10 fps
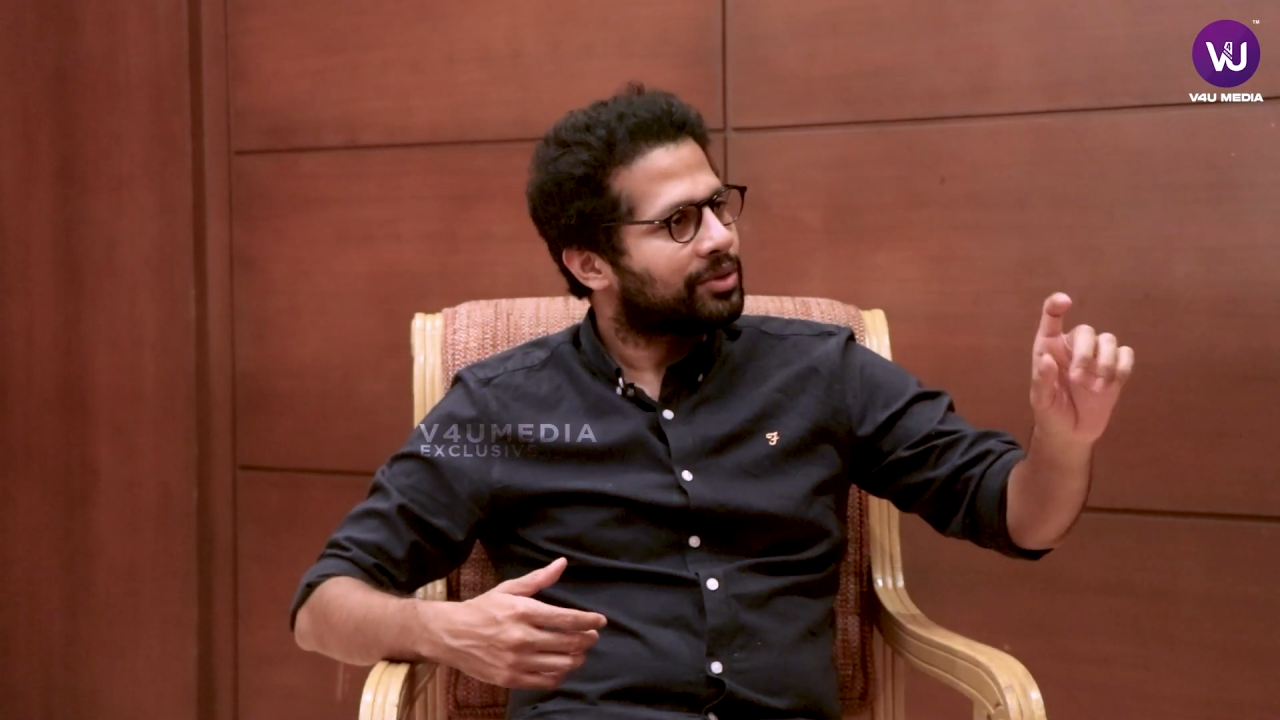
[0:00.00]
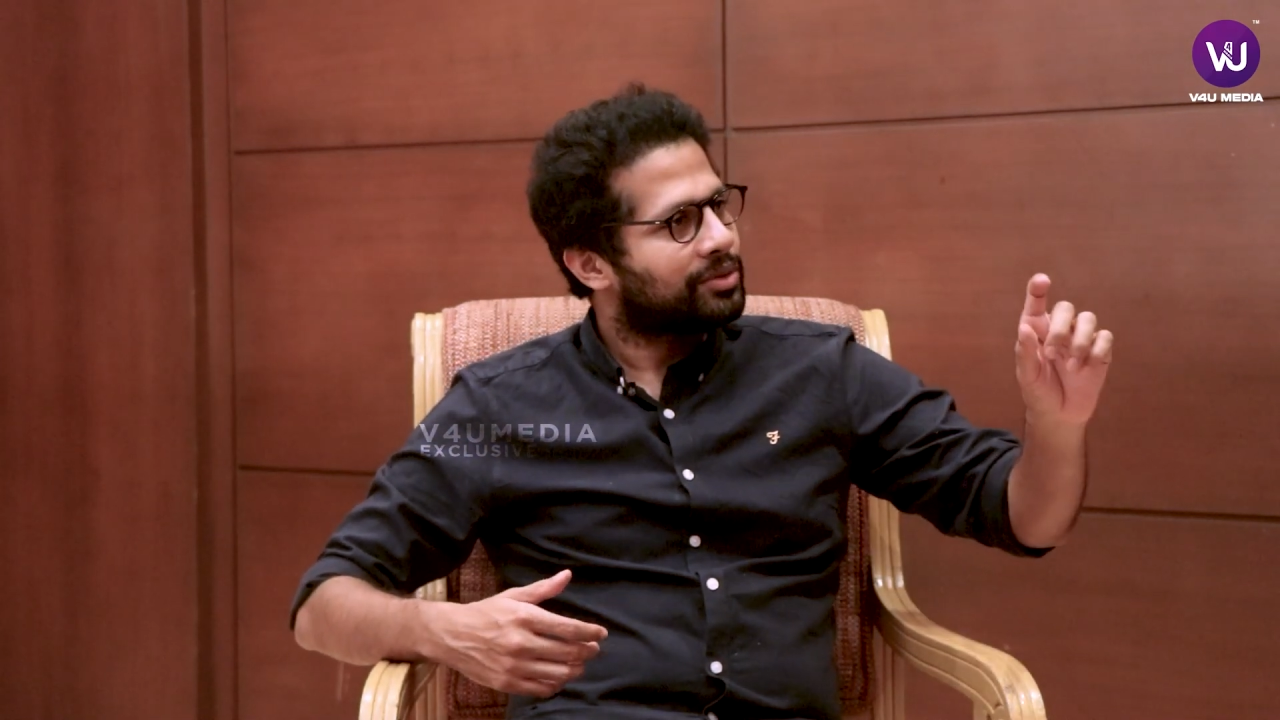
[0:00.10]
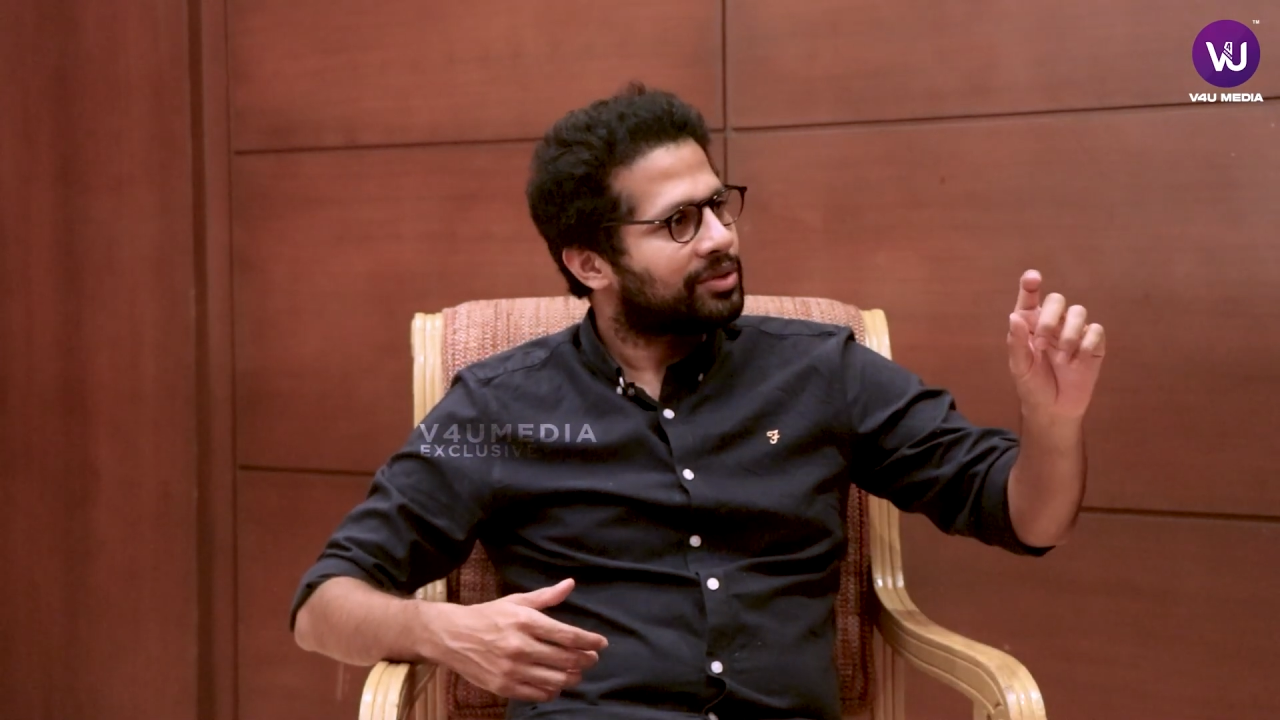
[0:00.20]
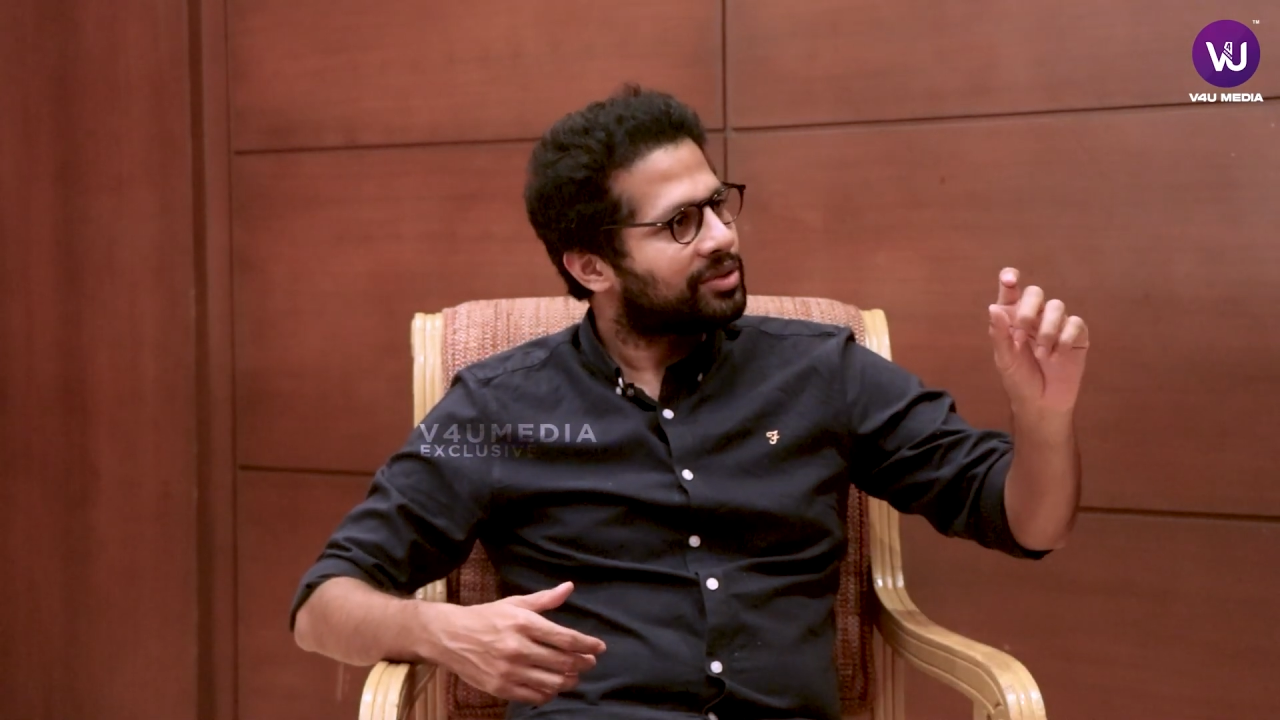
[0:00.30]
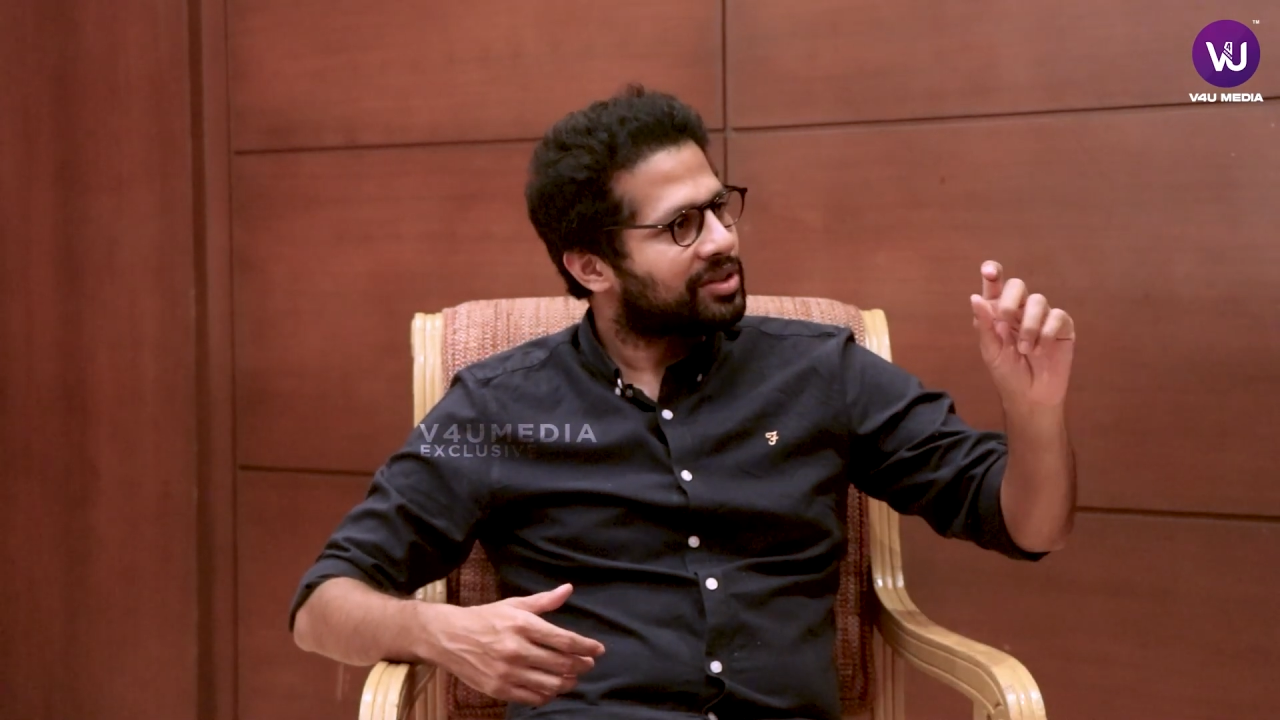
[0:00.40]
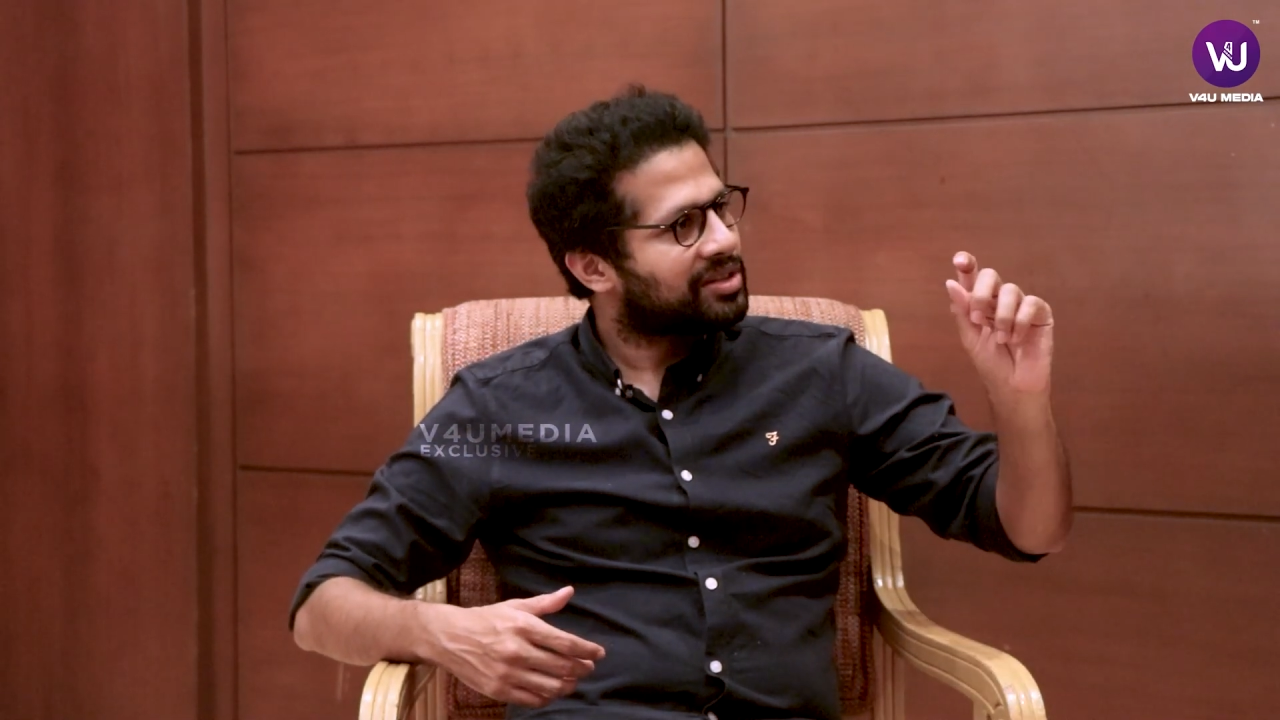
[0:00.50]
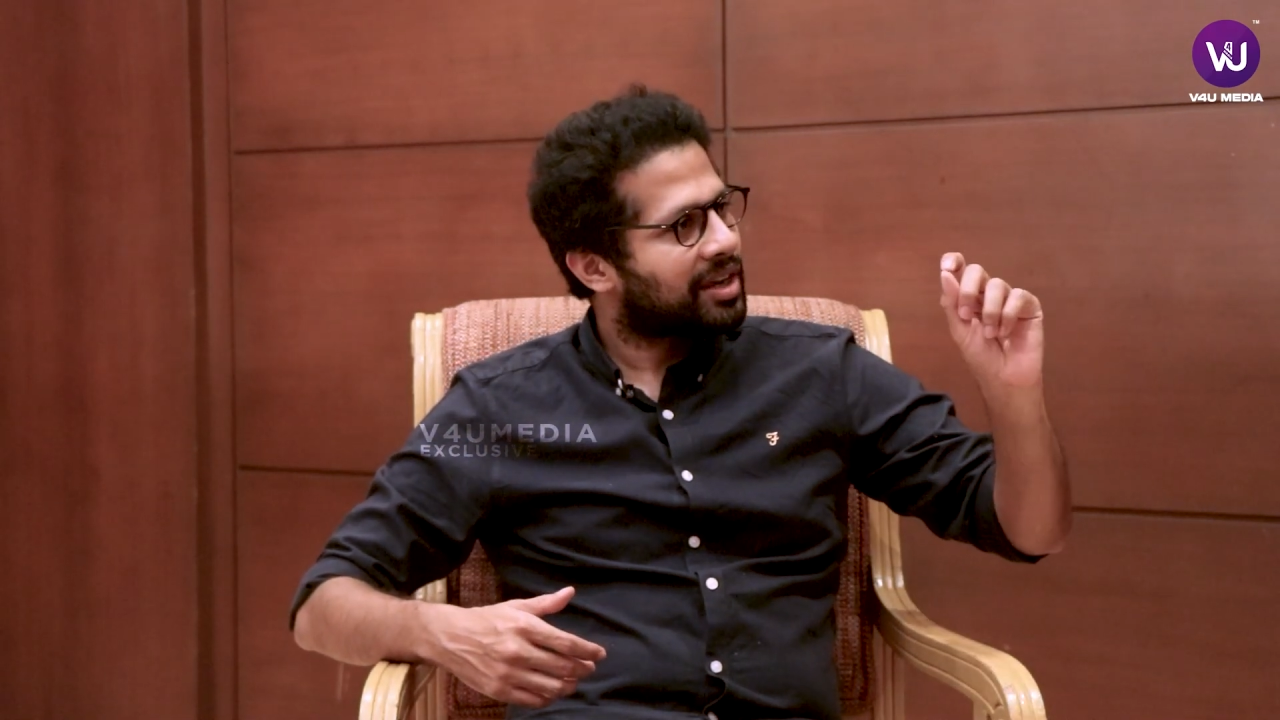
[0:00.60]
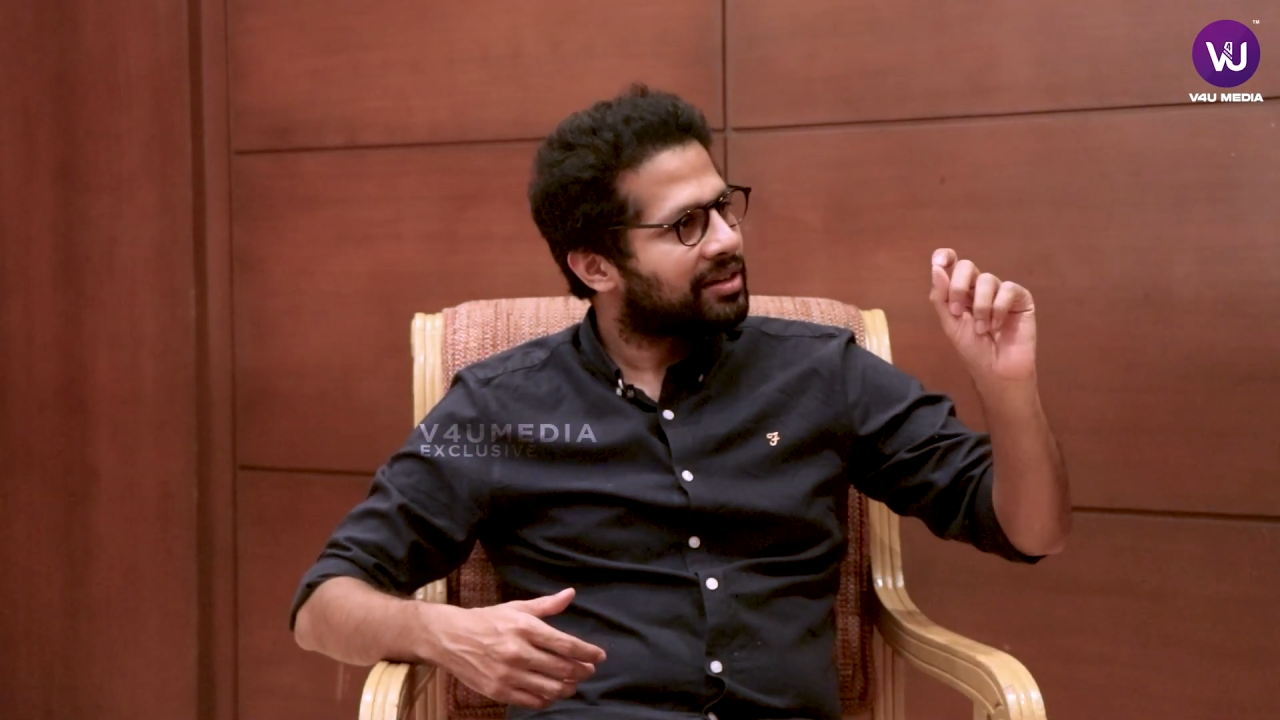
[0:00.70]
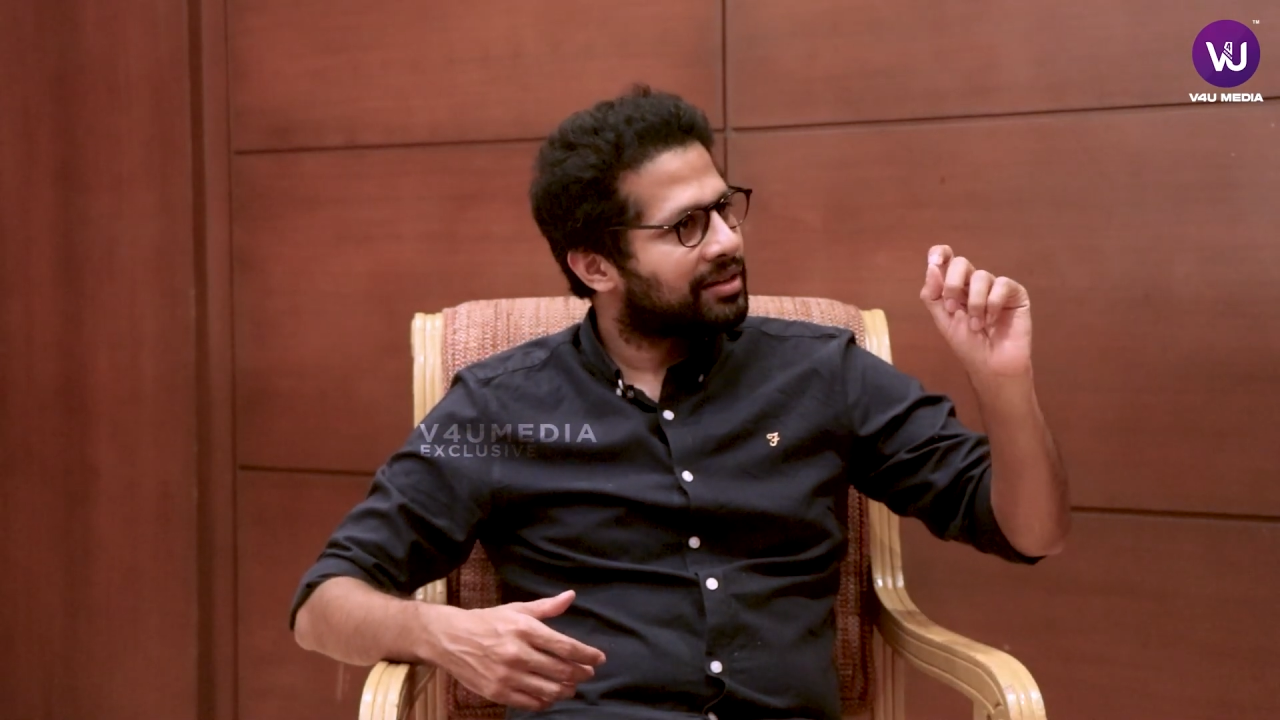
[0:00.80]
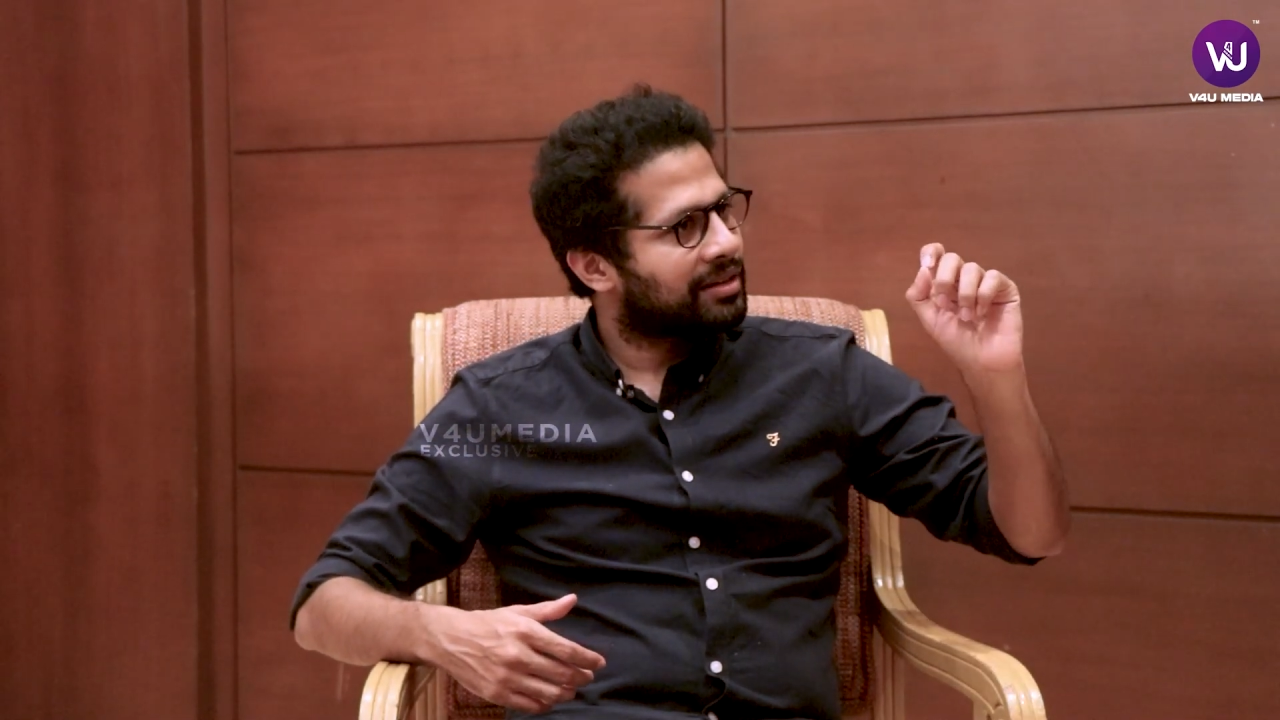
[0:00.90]
you just
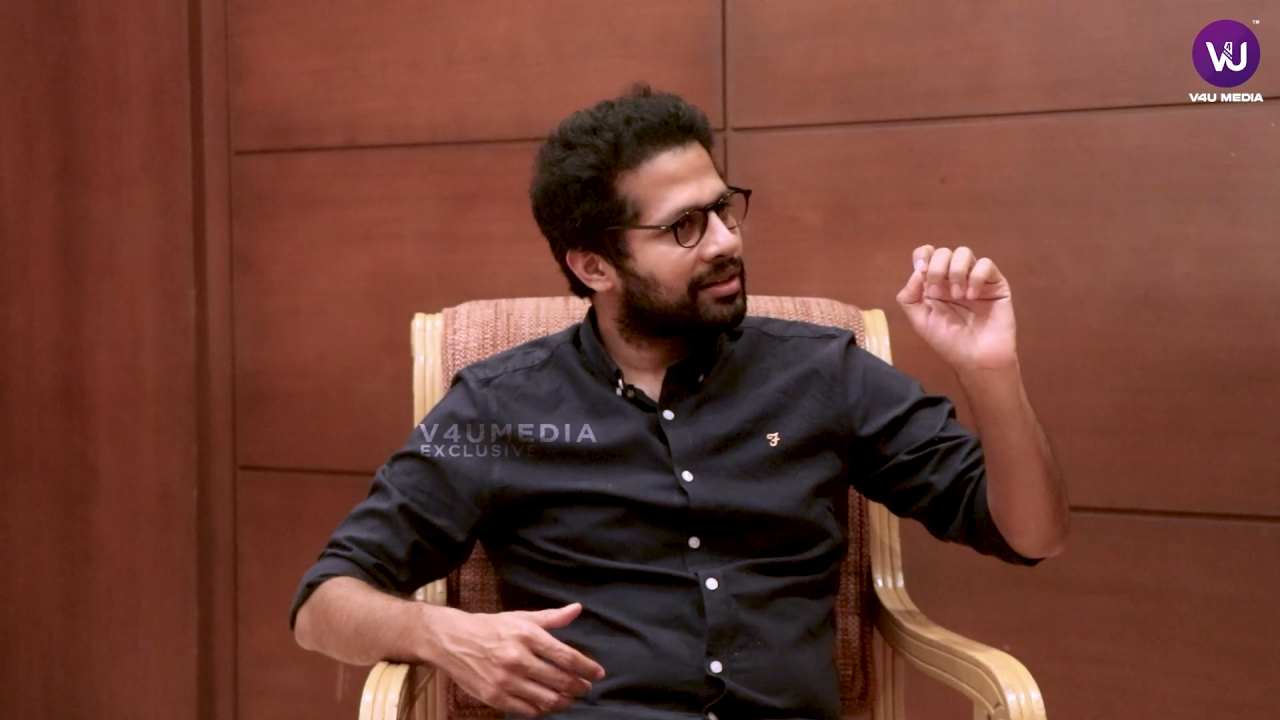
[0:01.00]
can